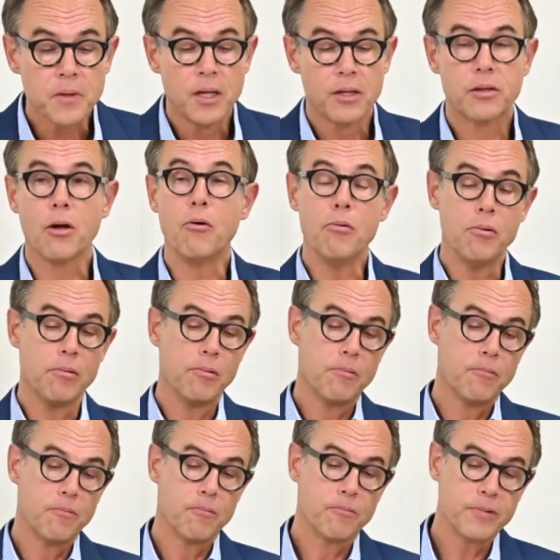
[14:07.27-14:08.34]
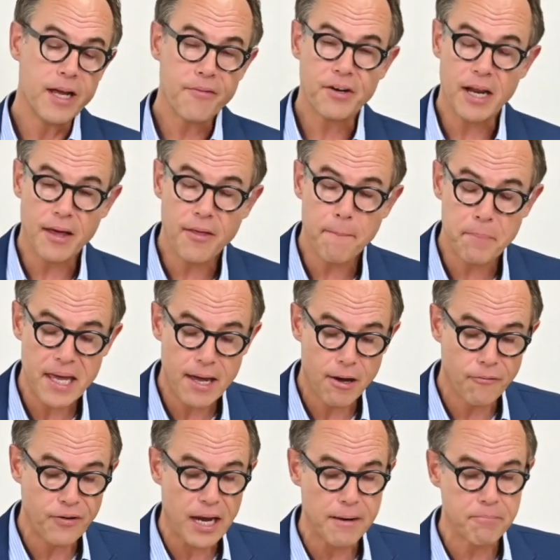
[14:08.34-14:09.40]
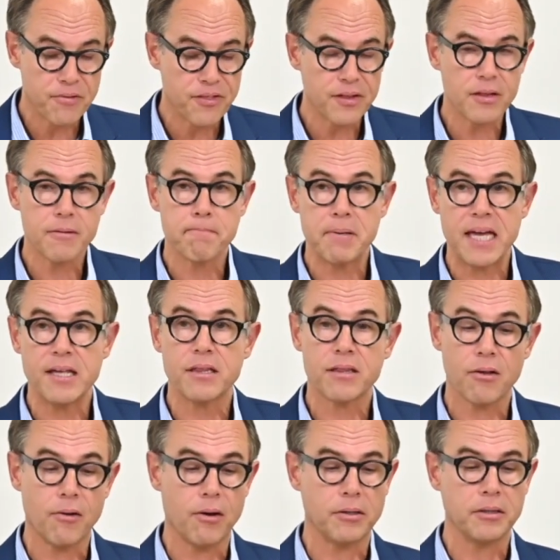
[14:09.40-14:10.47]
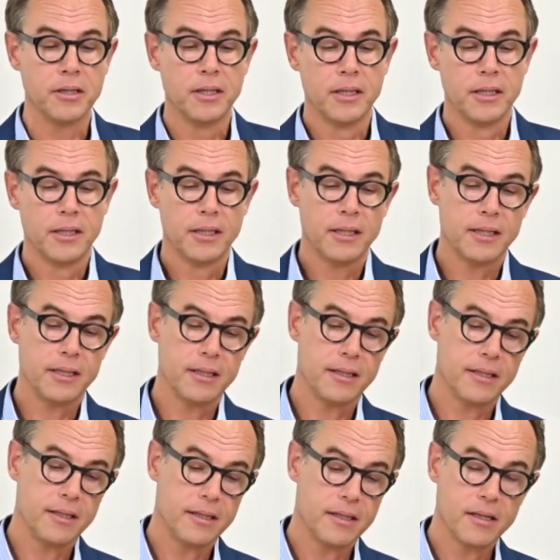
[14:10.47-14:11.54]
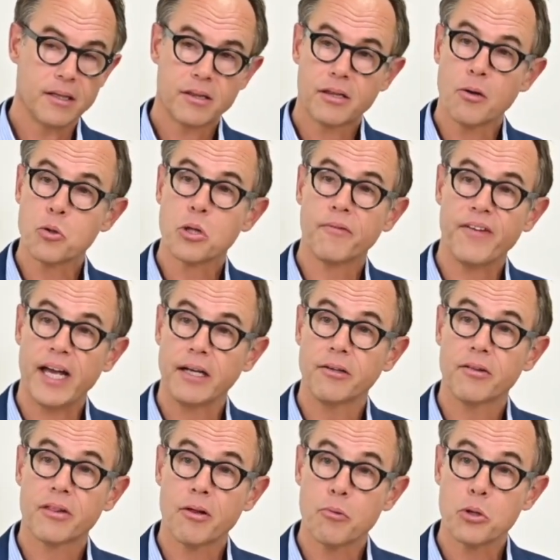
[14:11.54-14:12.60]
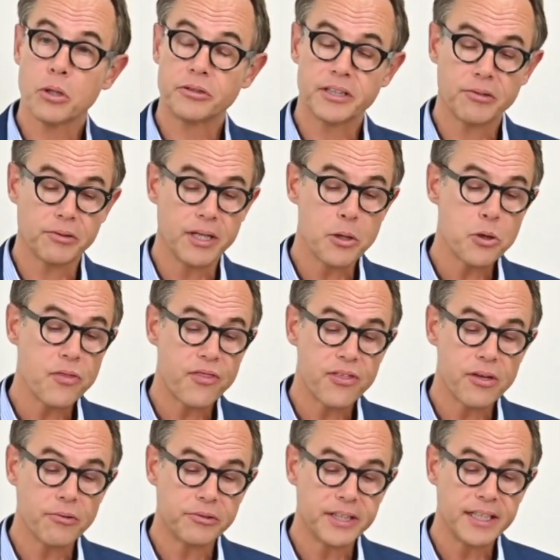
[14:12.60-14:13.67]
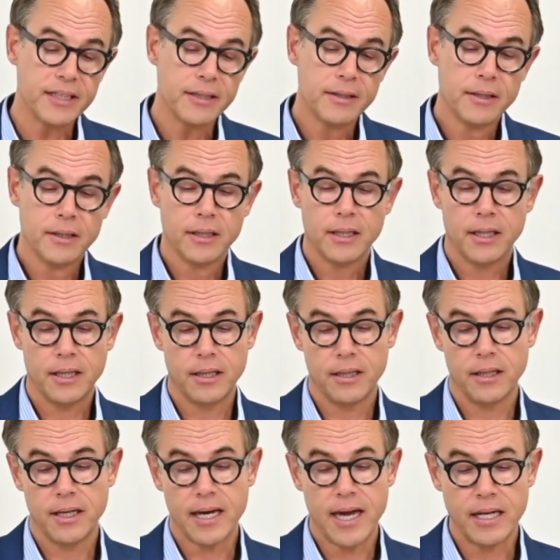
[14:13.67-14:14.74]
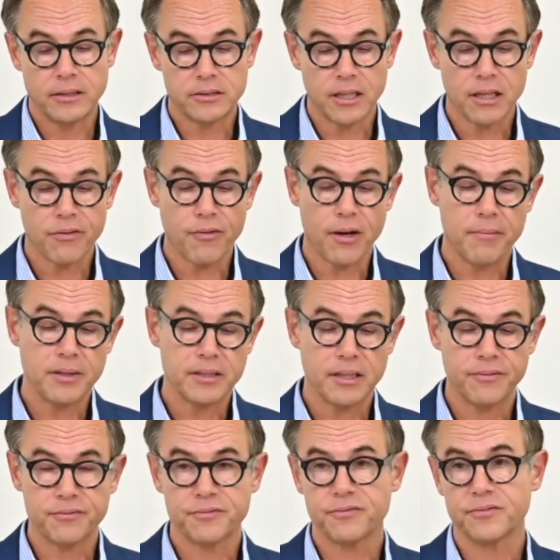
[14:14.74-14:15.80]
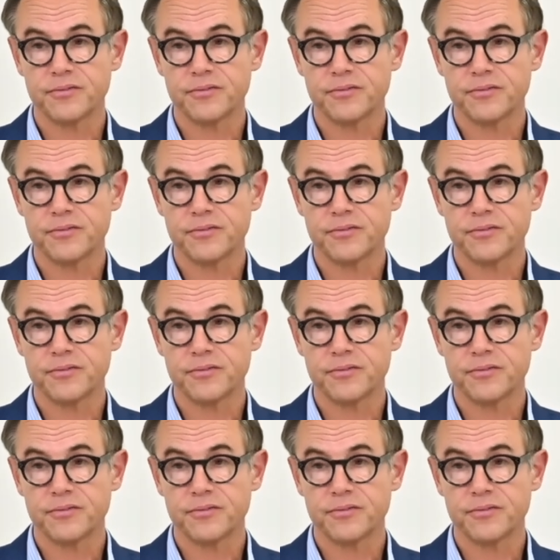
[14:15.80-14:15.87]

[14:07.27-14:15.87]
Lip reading: So we have another pair of hypotheses based on social values, social recognition theory, and transformative